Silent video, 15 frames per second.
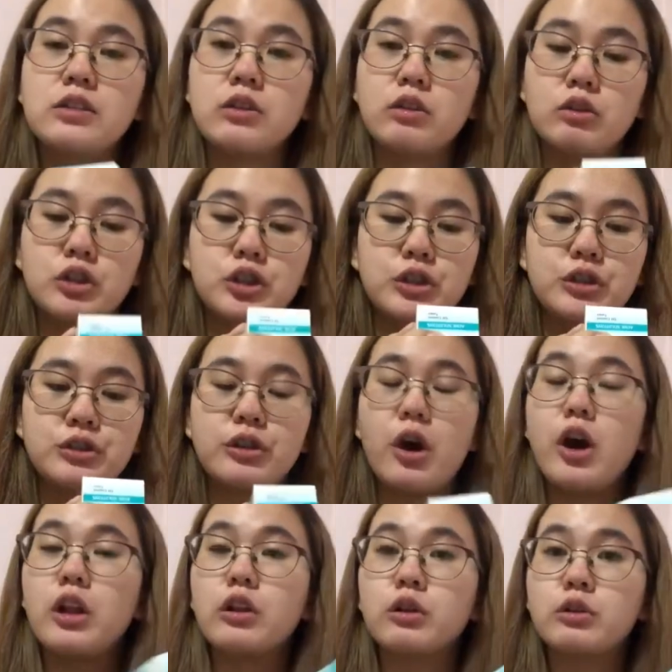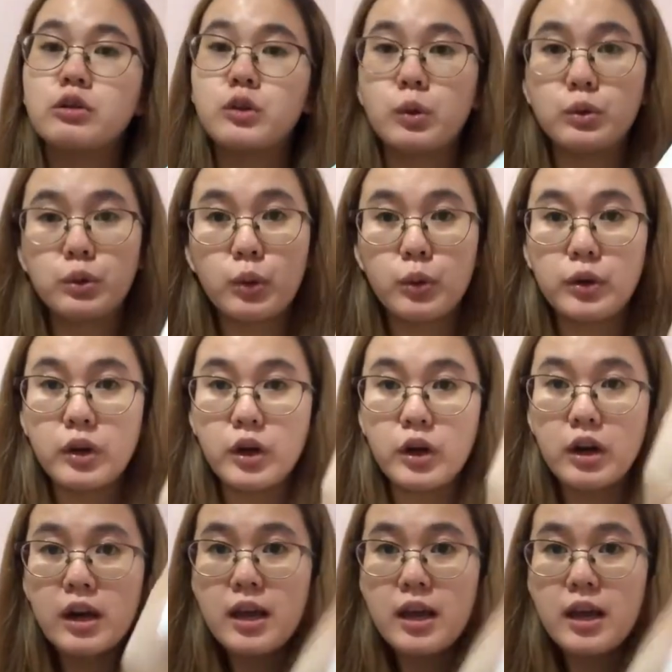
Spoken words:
Solutions Oil Control Toner.